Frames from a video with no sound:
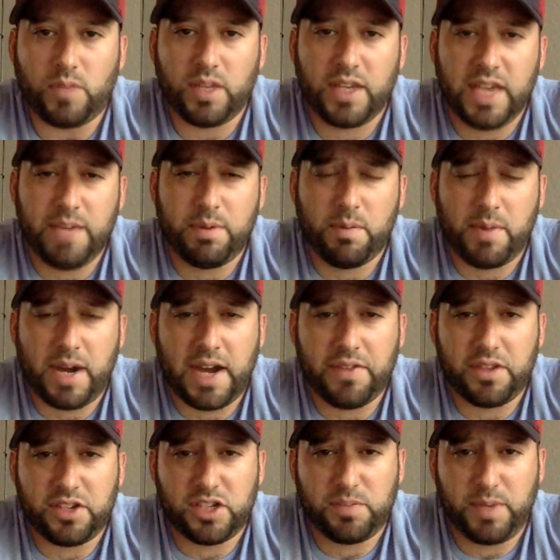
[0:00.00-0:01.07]
Keep in mind
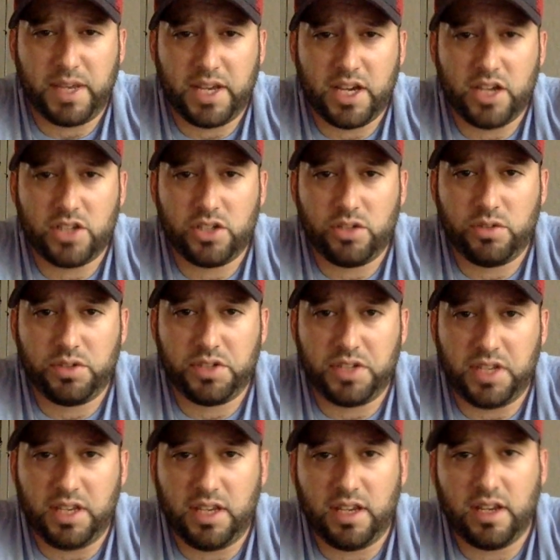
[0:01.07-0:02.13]
that just because you
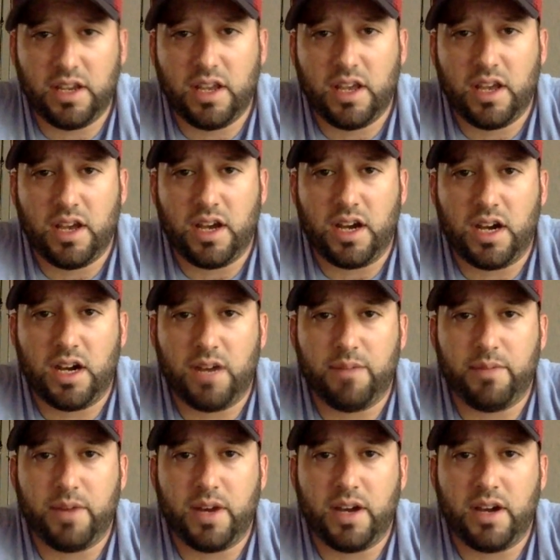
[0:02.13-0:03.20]
see a
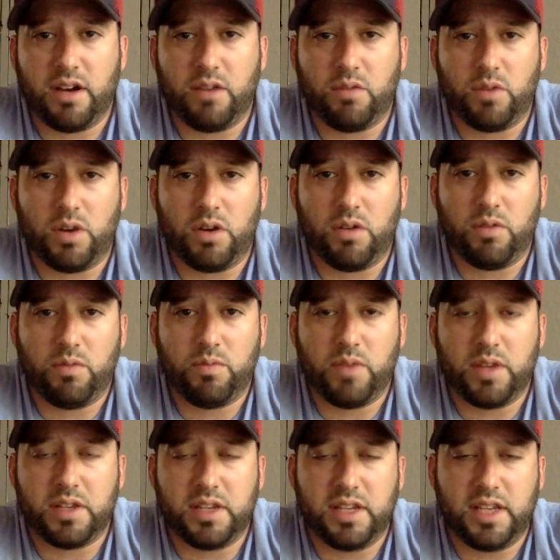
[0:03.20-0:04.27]

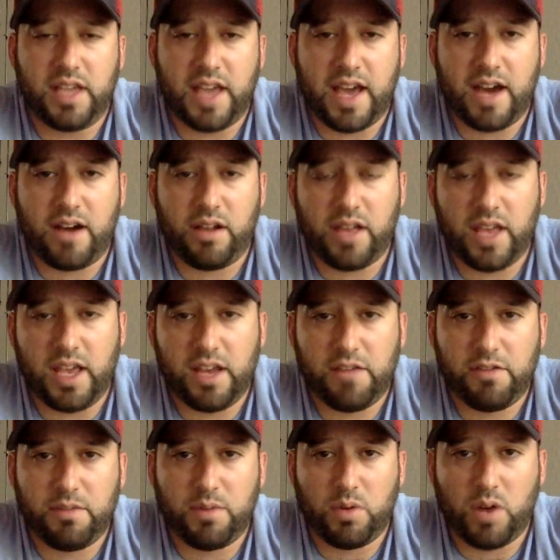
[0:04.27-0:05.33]
decal hanging
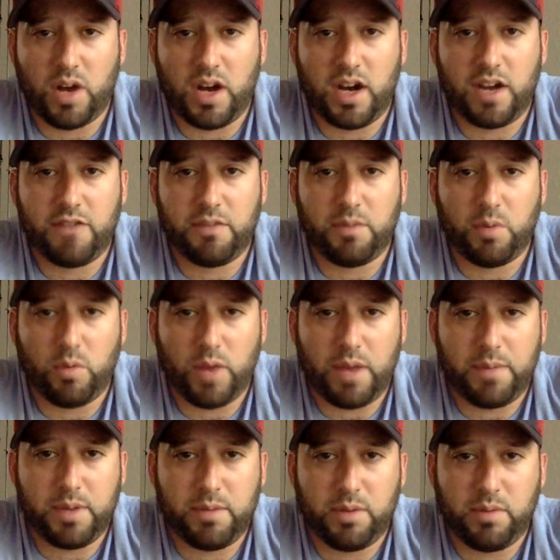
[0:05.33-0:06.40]
from a rod from a
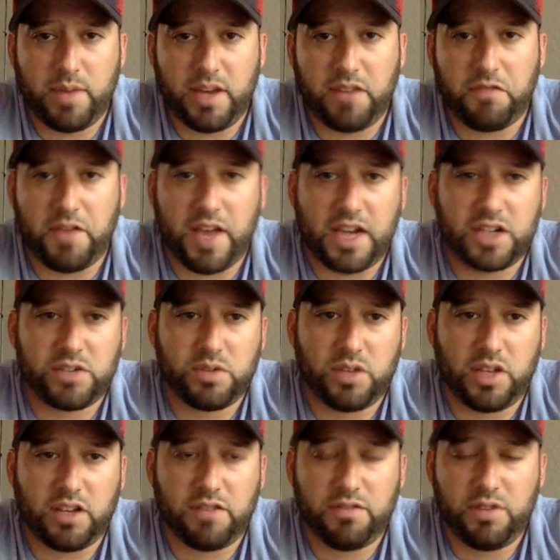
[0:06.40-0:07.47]
reputable manufacturer
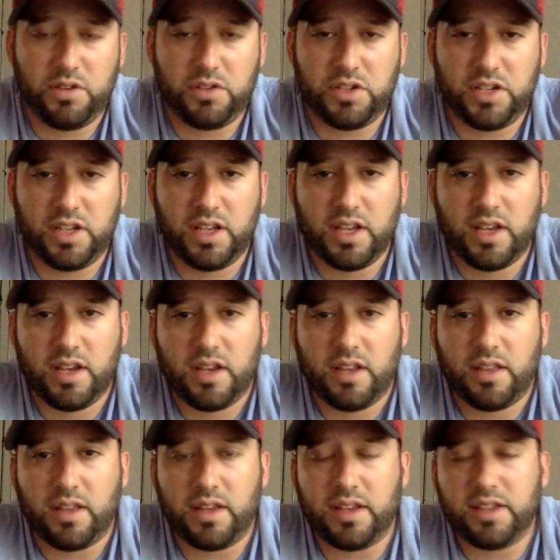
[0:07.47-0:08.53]
like Fuji,
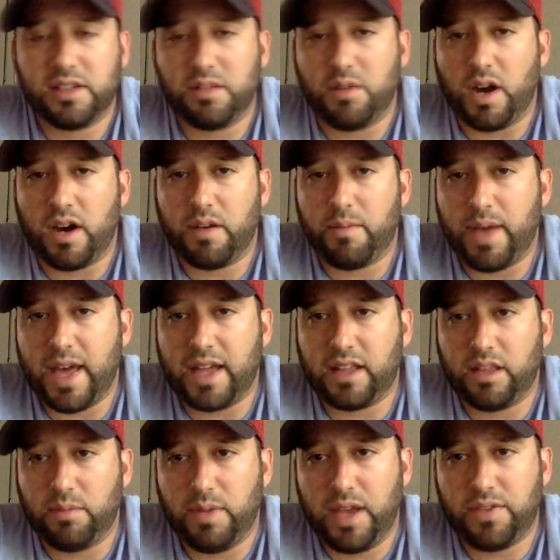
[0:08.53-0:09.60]
that doesn't
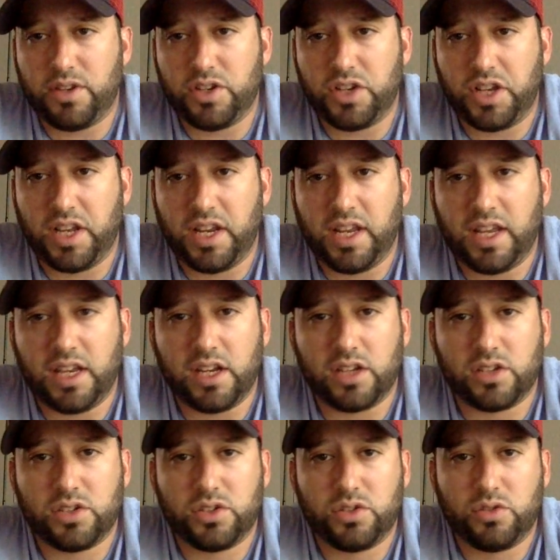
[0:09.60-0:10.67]
automatically mean that you're getting an
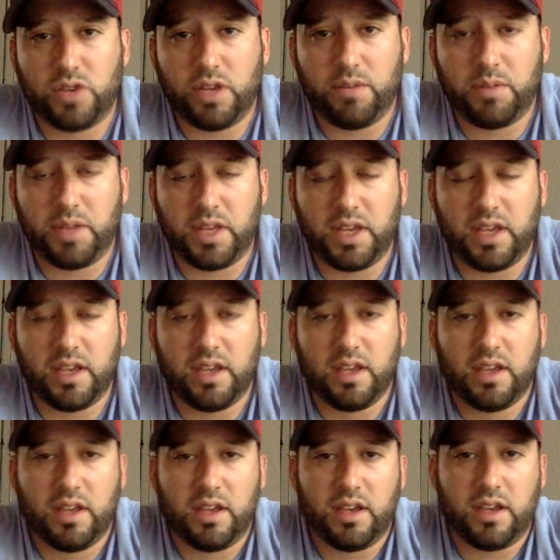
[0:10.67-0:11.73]
extremely
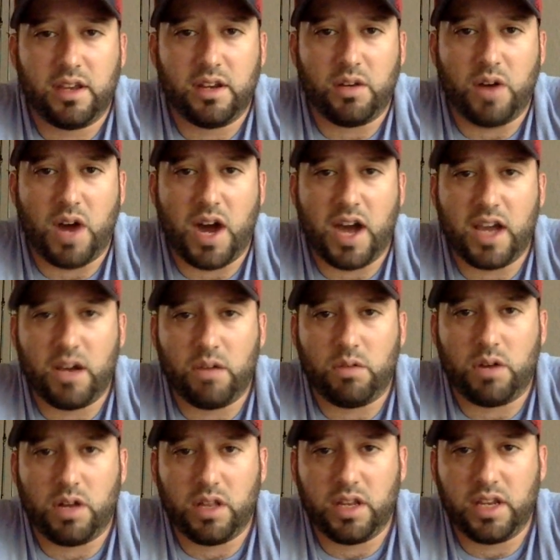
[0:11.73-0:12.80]
high
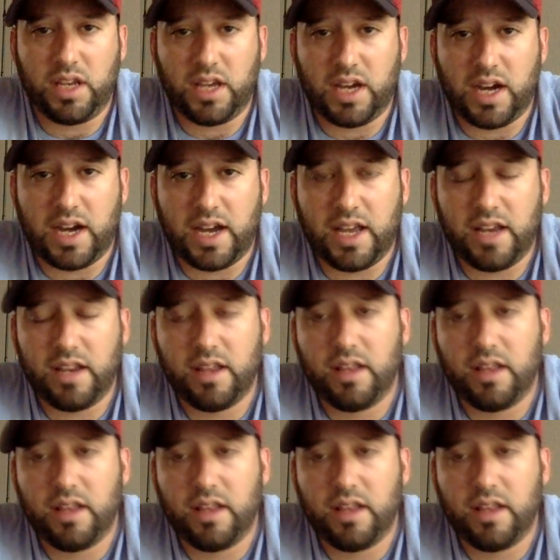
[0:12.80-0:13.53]
quality guide.